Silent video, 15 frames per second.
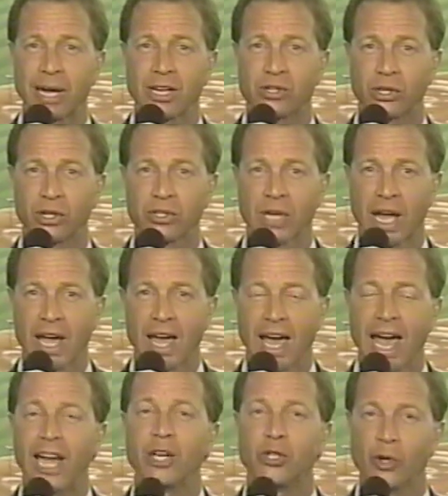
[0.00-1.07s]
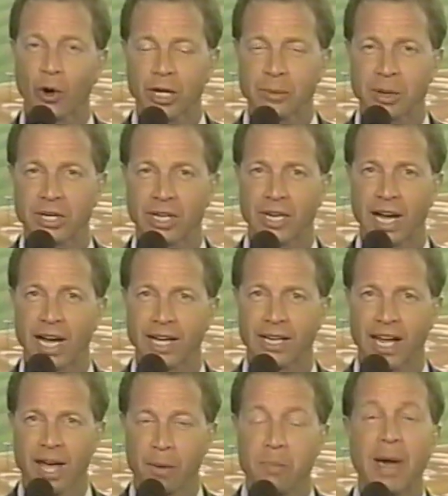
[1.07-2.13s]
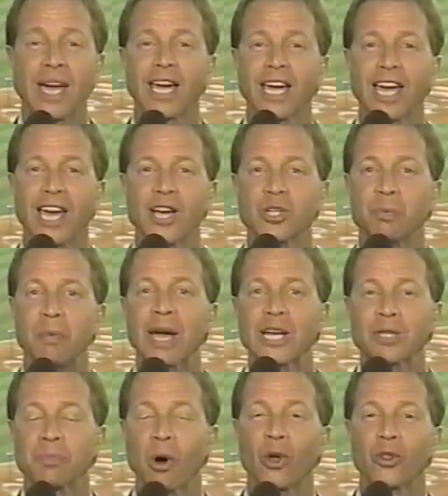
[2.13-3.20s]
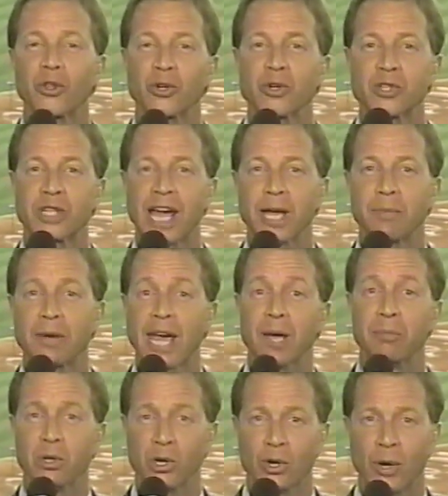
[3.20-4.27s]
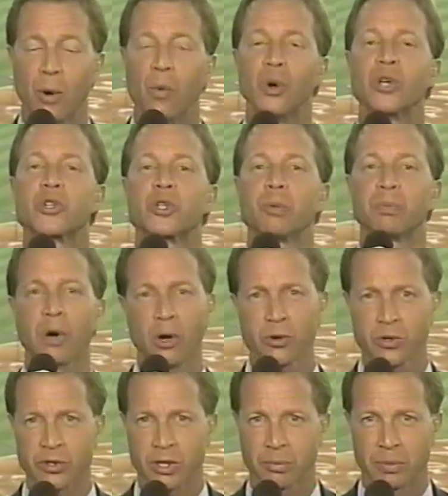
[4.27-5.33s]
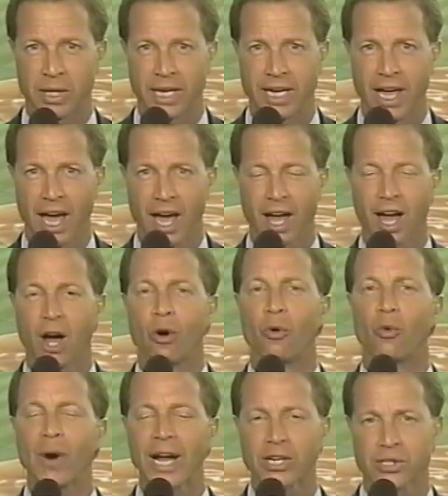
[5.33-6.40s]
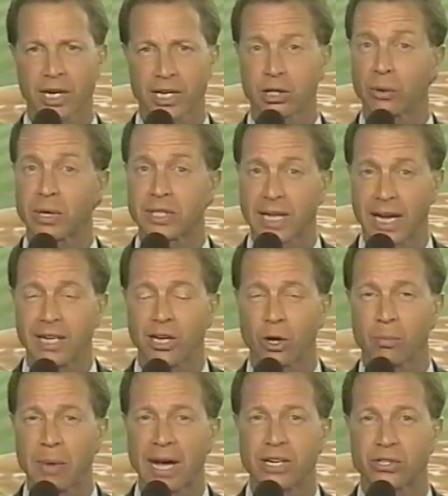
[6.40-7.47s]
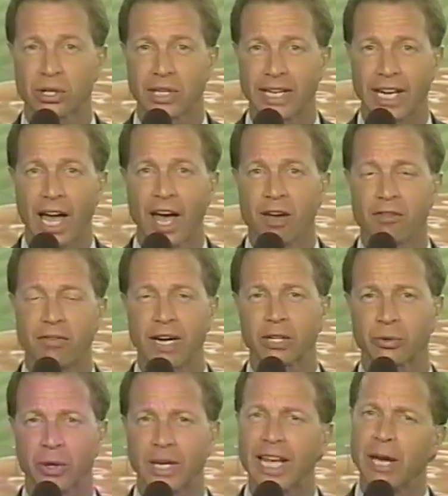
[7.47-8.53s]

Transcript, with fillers: Angels. And joining me tonight, making his Baseball Thursday debut, was supposed to be Rex Hudler, a 10-year major league veteran.